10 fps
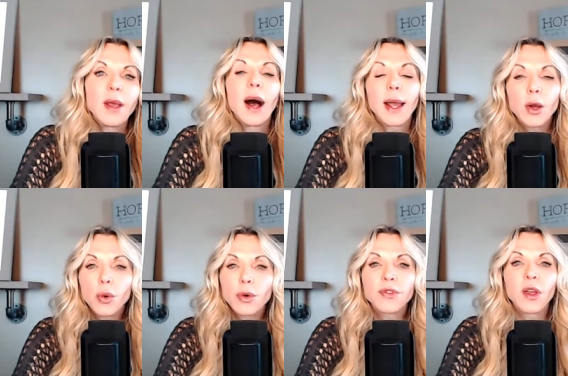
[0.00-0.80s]
High
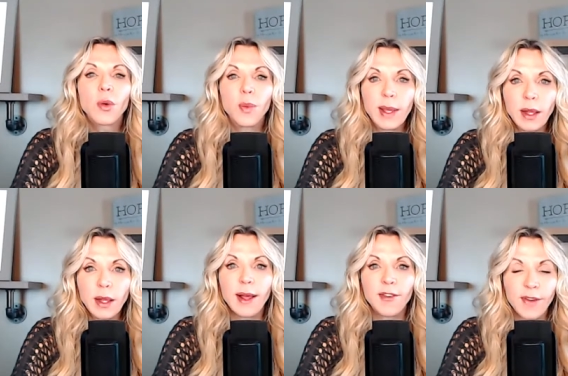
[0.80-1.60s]
cortisol
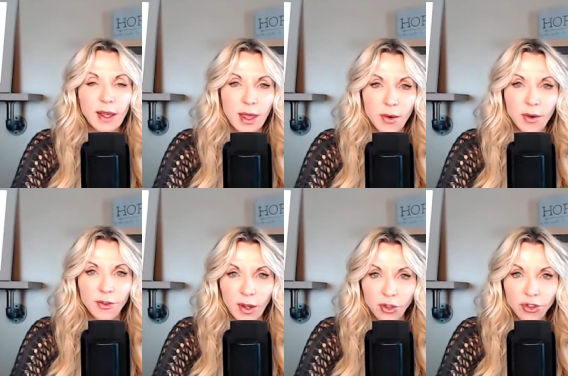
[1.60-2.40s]
will affect thyroid
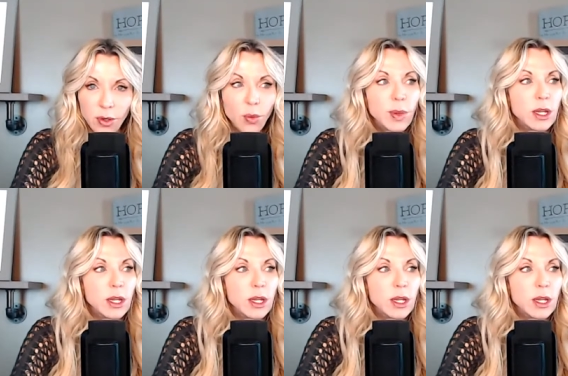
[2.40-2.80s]
function.